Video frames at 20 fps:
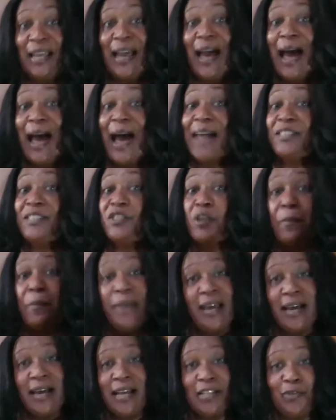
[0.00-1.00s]
as
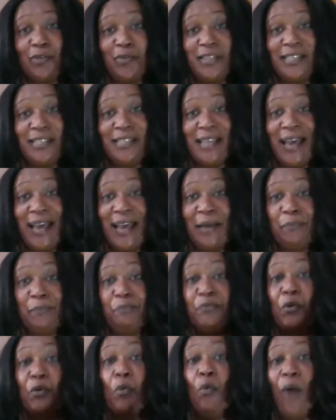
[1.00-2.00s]
Jamaicans would say,
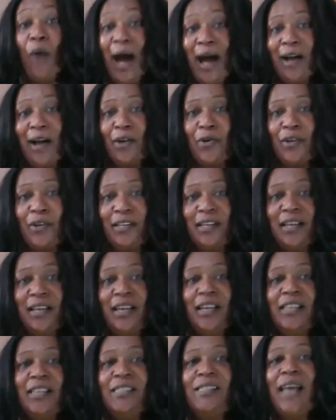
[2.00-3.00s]
what good?
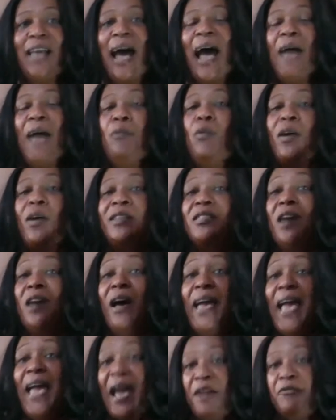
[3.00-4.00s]
So I want
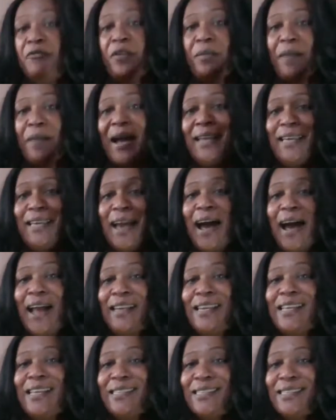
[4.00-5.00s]
everybody
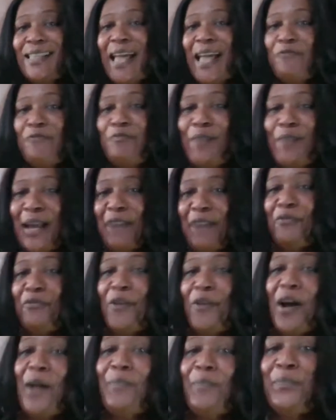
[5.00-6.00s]
on this live
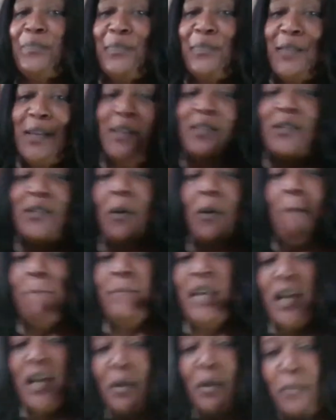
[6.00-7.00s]
platform to
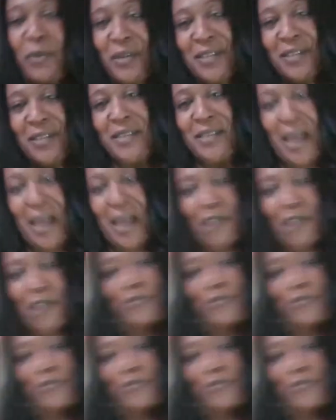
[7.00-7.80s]
big up on yourself,